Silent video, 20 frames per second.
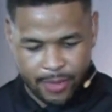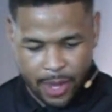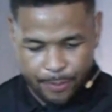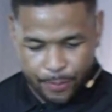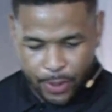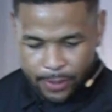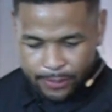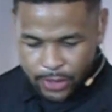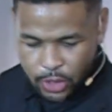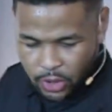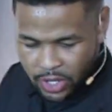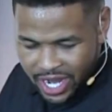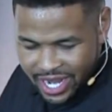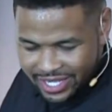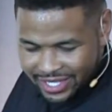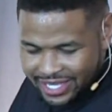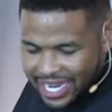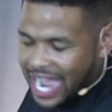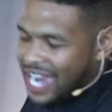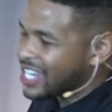They put me on the
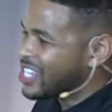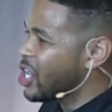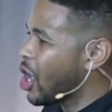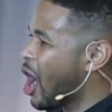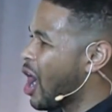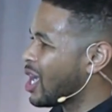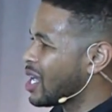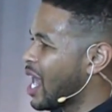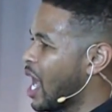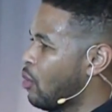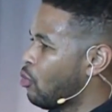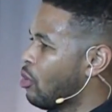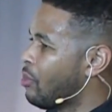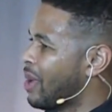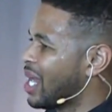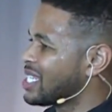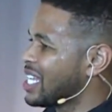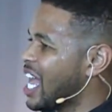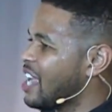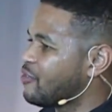exact yard line where
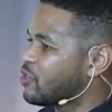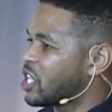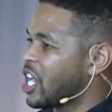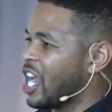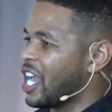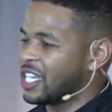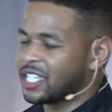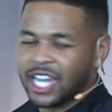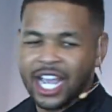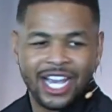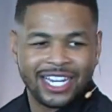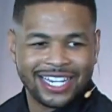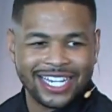my life changed.